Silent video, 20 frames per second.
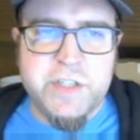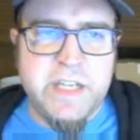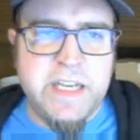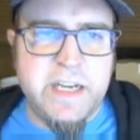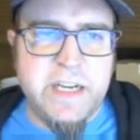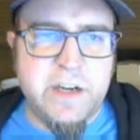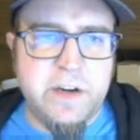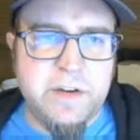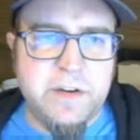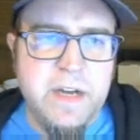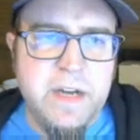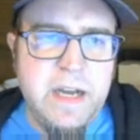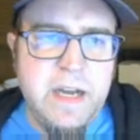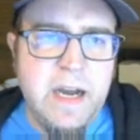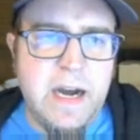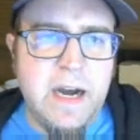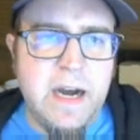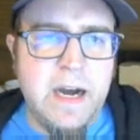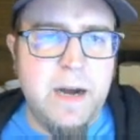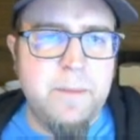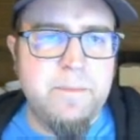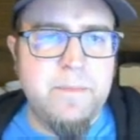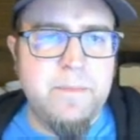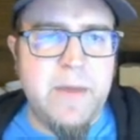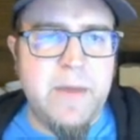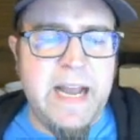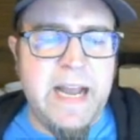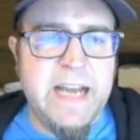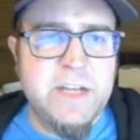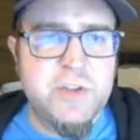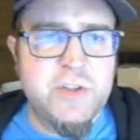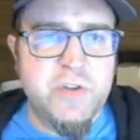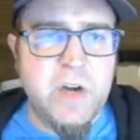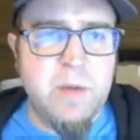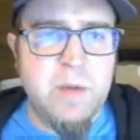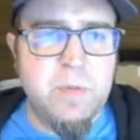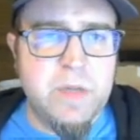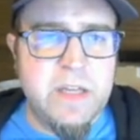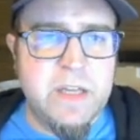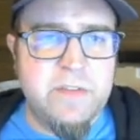here, I had
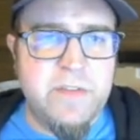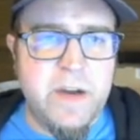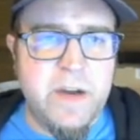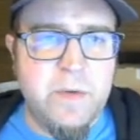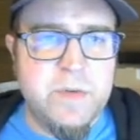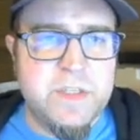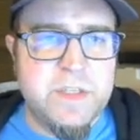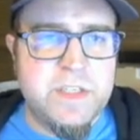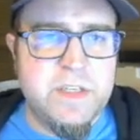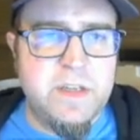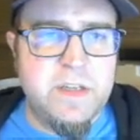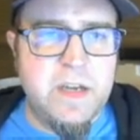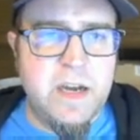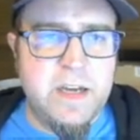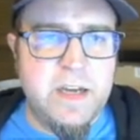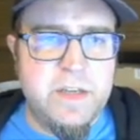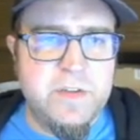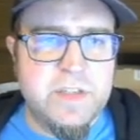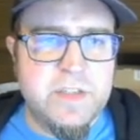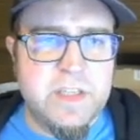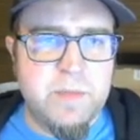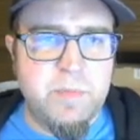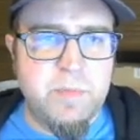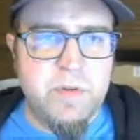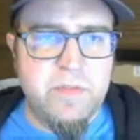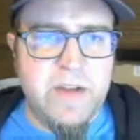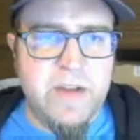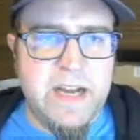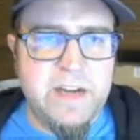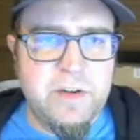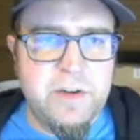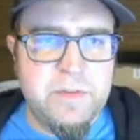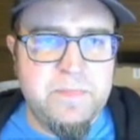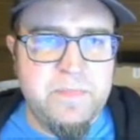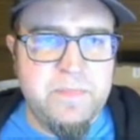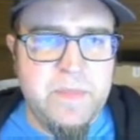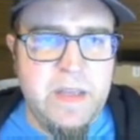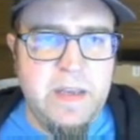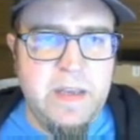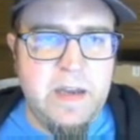trouble if I was using the provider,
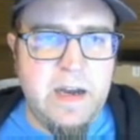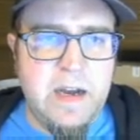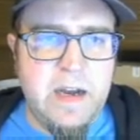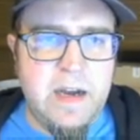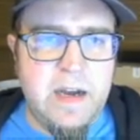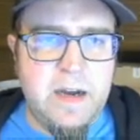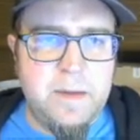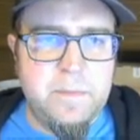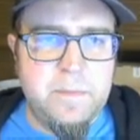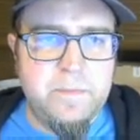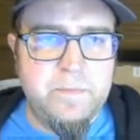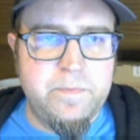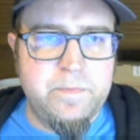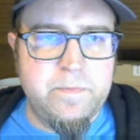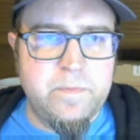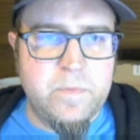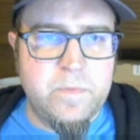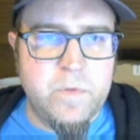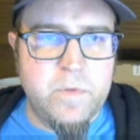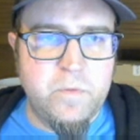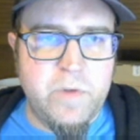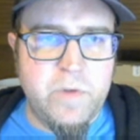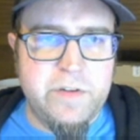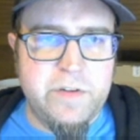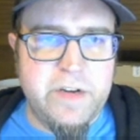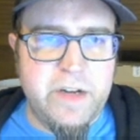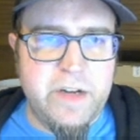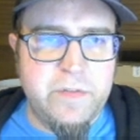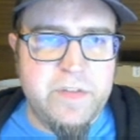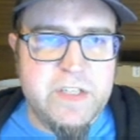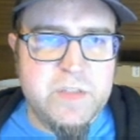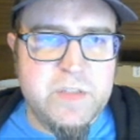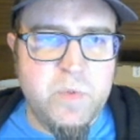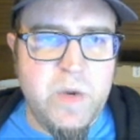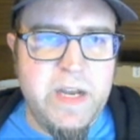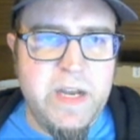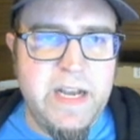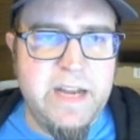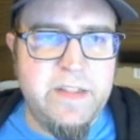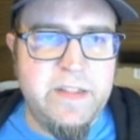rendering out this
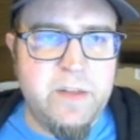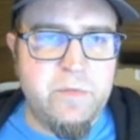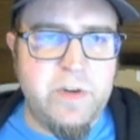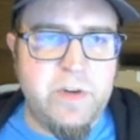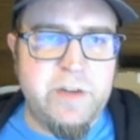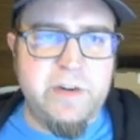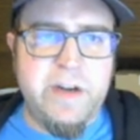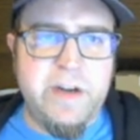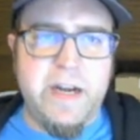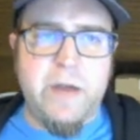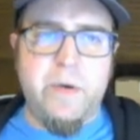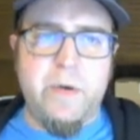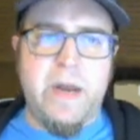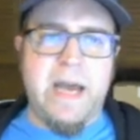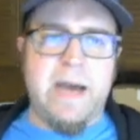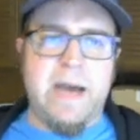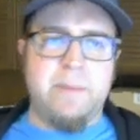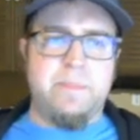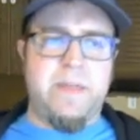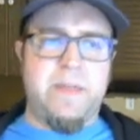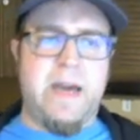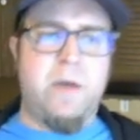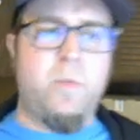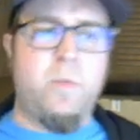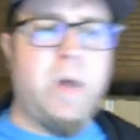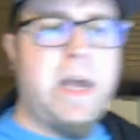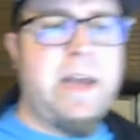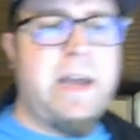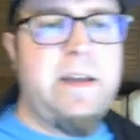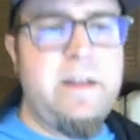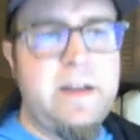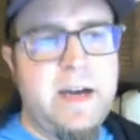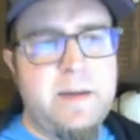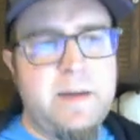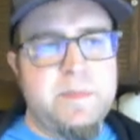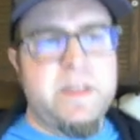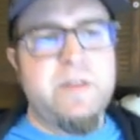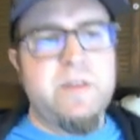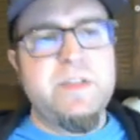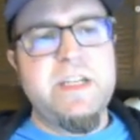way and then rendering out app that way.
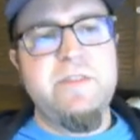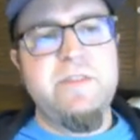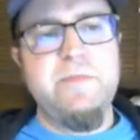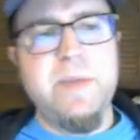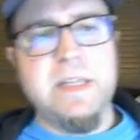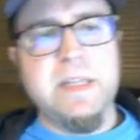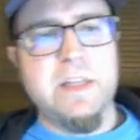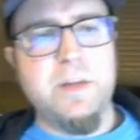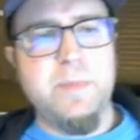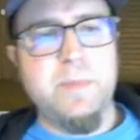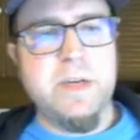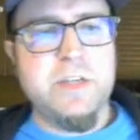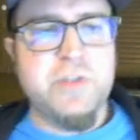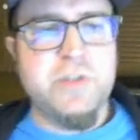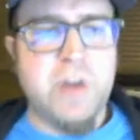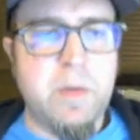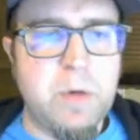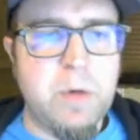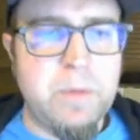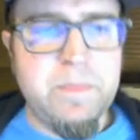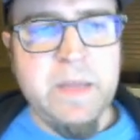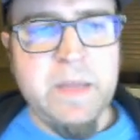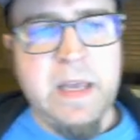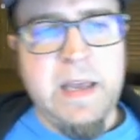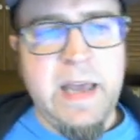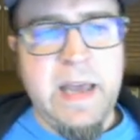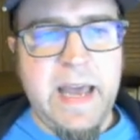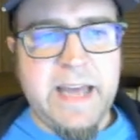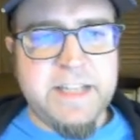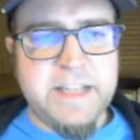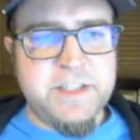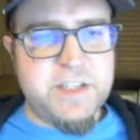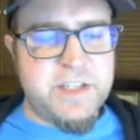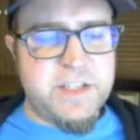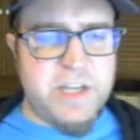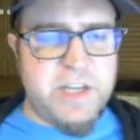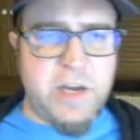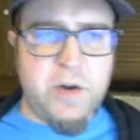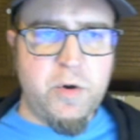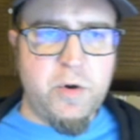That was giving me a little bit of trouble. And
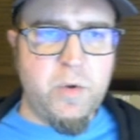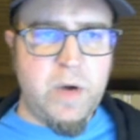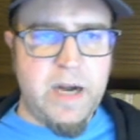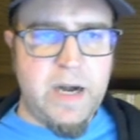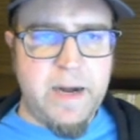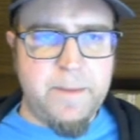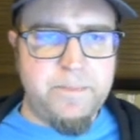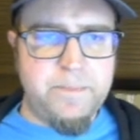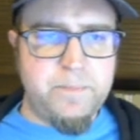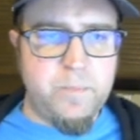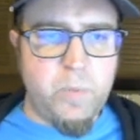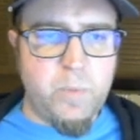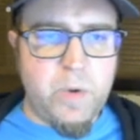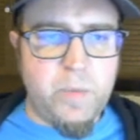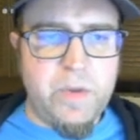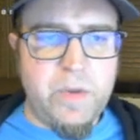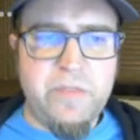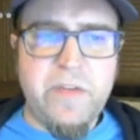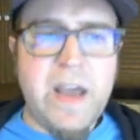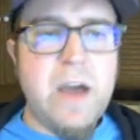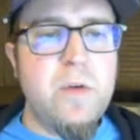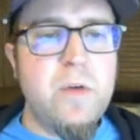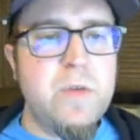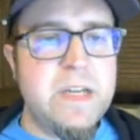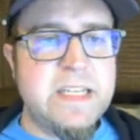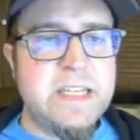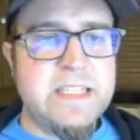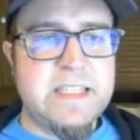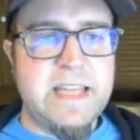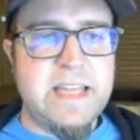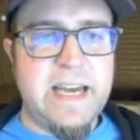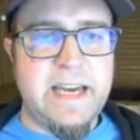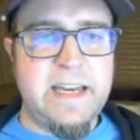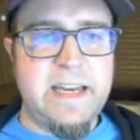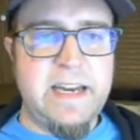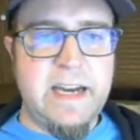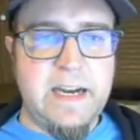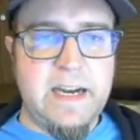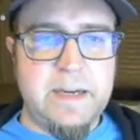so what we found is that